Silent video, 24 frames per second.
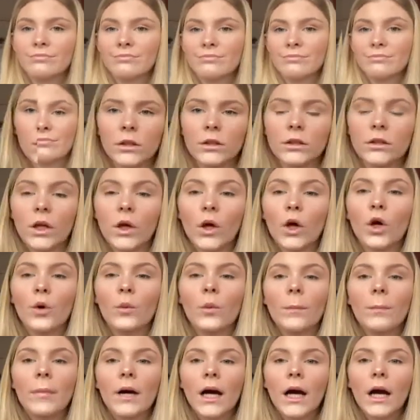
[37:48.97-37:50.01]
So we're
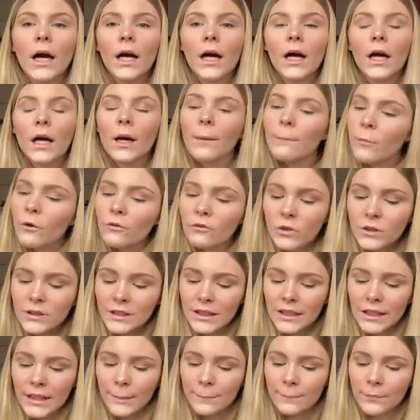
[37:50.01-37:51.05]
back, moving on to
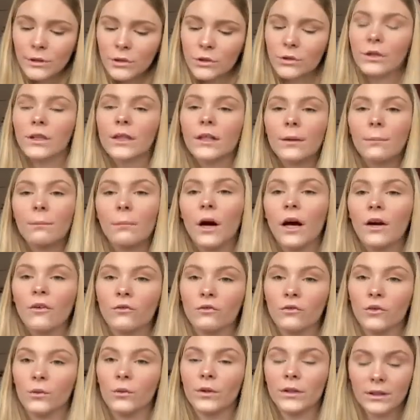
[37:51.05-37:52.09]
lips. Sorry, my throat
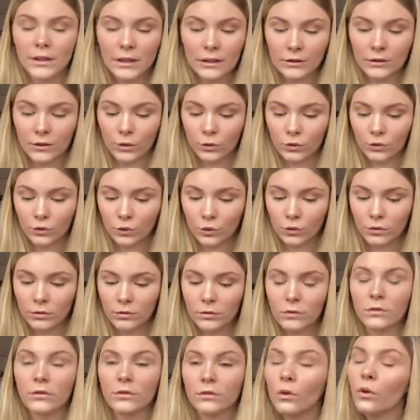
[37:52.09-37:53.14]
is getting so sore.
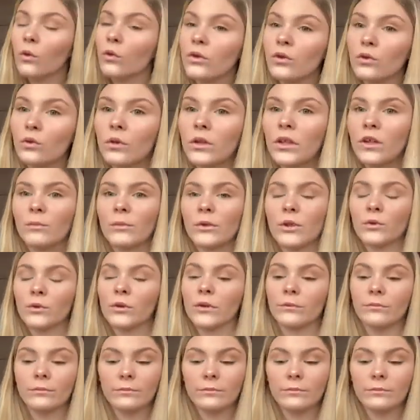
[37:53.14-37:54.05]
All the talking I've been doing.